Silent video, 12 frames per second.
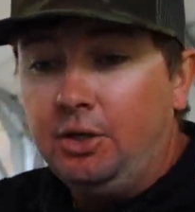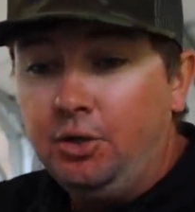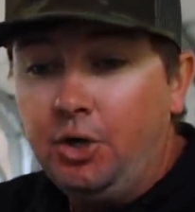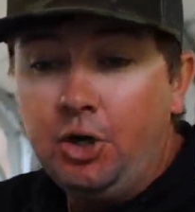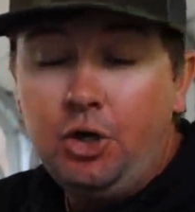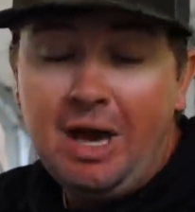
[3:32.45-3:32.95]

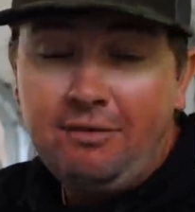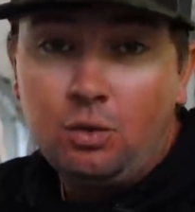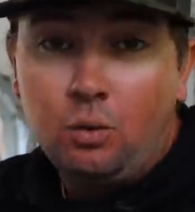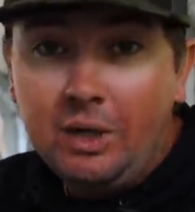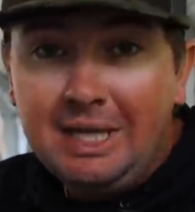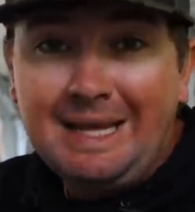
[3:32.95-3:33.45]
you know you have to
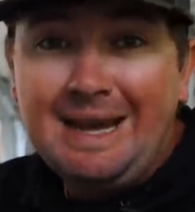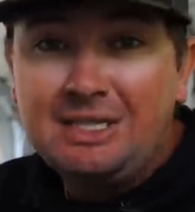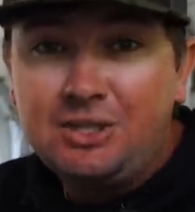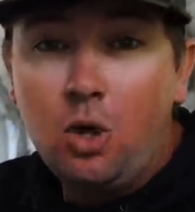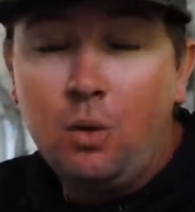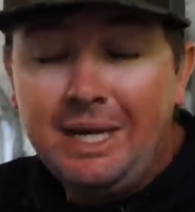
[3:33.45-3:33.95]

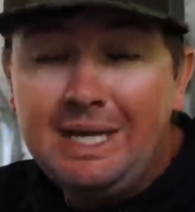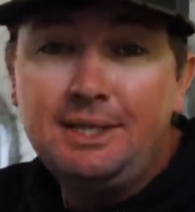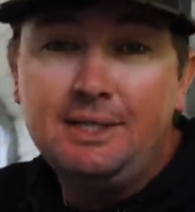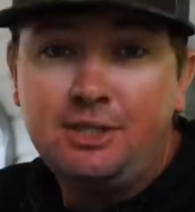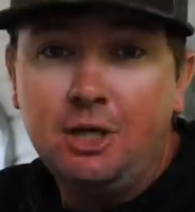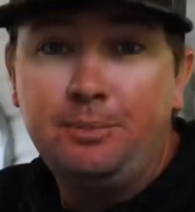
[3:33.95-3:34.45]
realize going
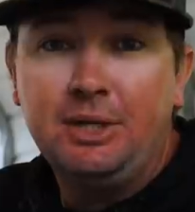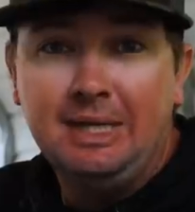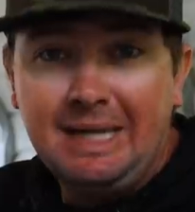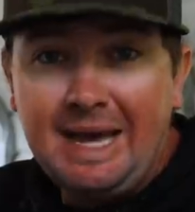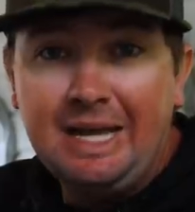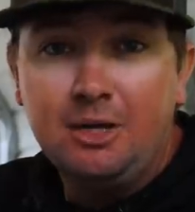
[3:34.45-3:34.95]
into something
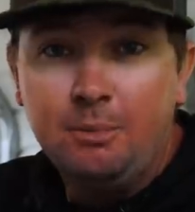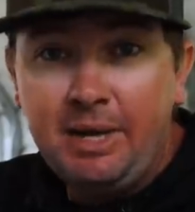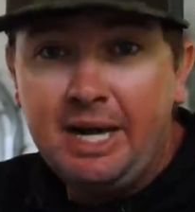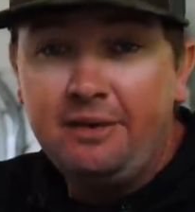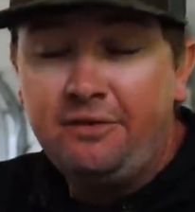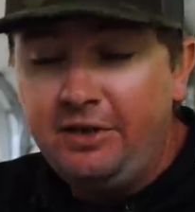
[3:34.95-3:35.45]
like
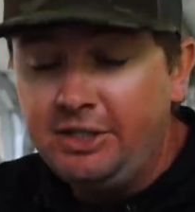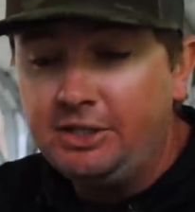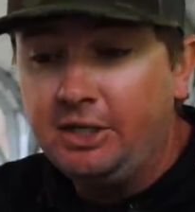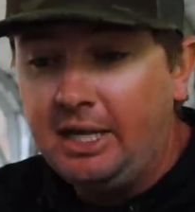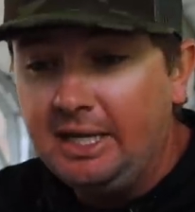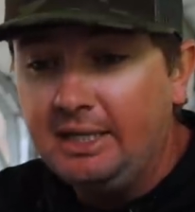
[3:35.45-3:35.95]
competitive
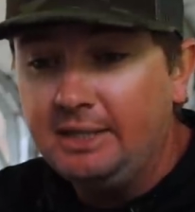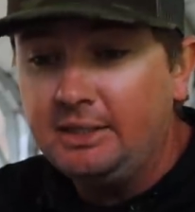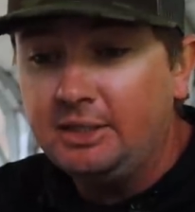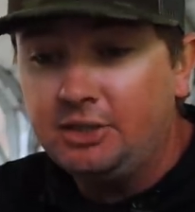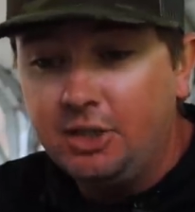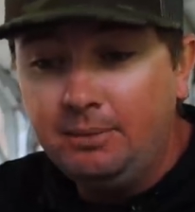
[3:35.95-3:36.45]
fishing is
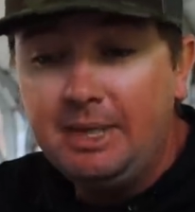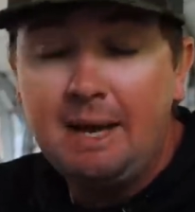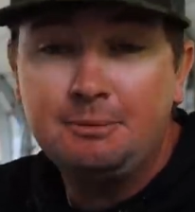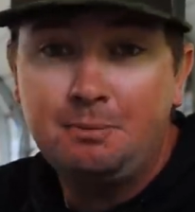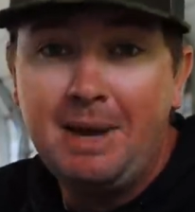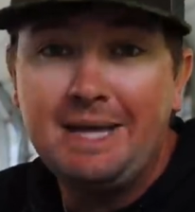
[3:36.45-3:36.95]

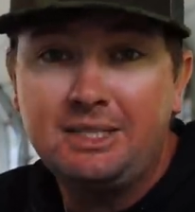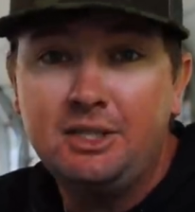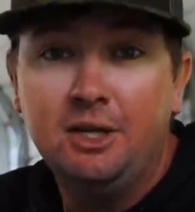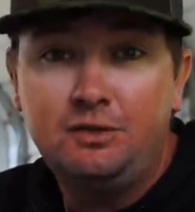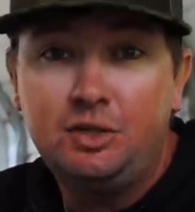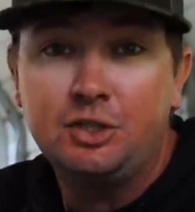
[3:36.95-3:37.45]
sometimes bad
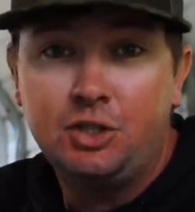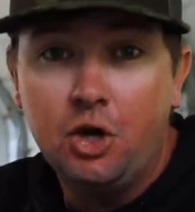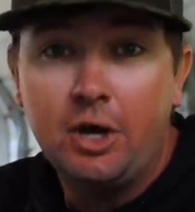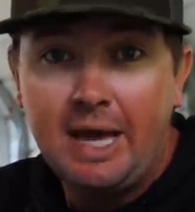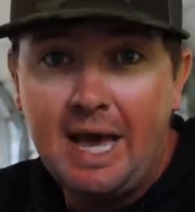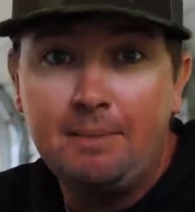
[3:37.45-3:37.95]
stuff's just
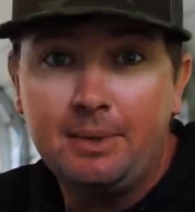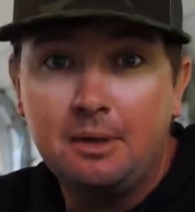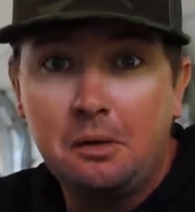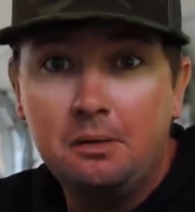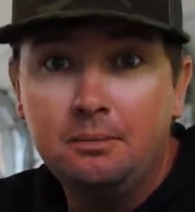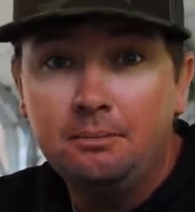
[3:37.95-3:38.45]
going to happen.
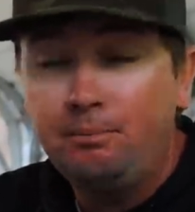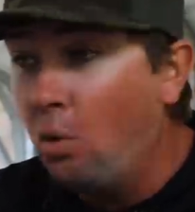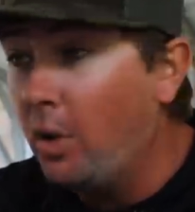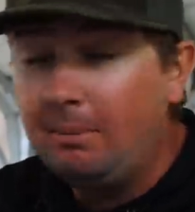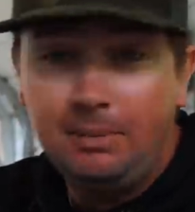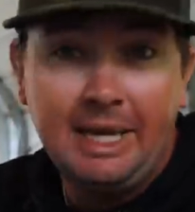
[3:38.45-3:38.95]

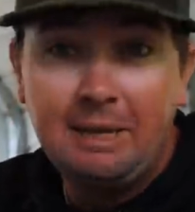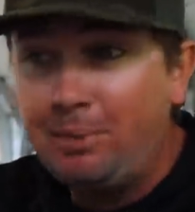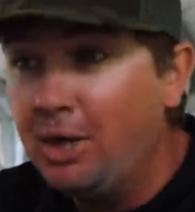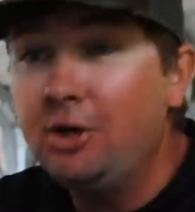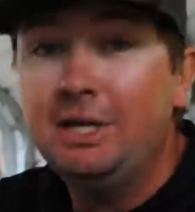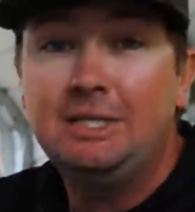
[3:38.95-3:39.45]
Point blank
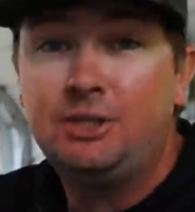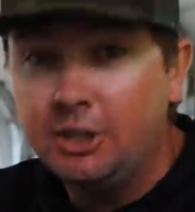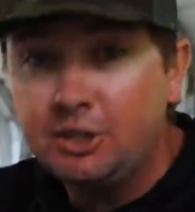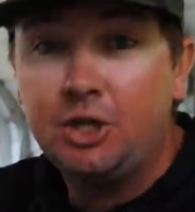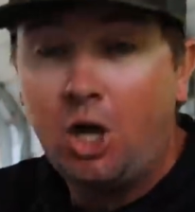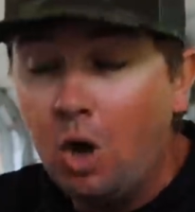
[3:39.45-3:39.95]
period, it's
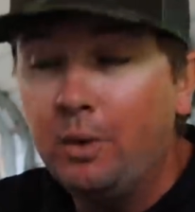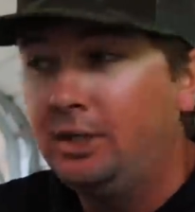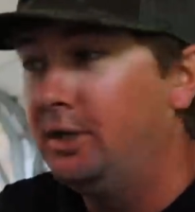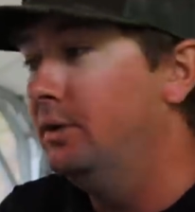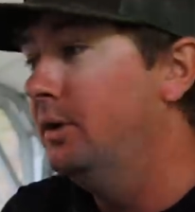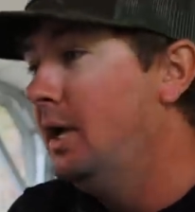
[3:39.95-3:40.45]
just going
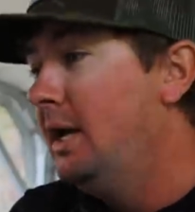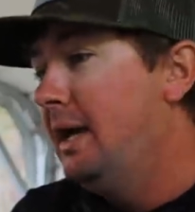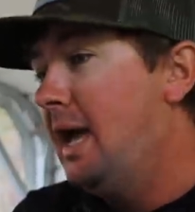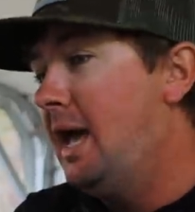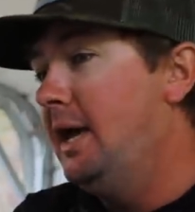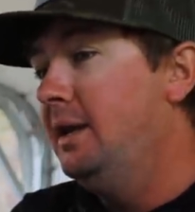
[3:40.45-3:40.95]
to.
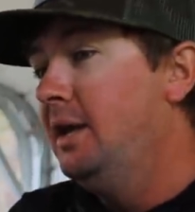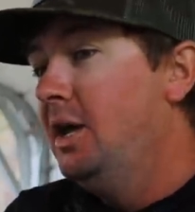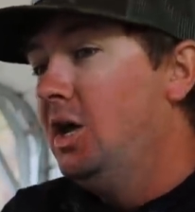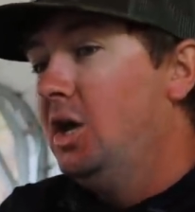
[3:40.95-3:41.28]
And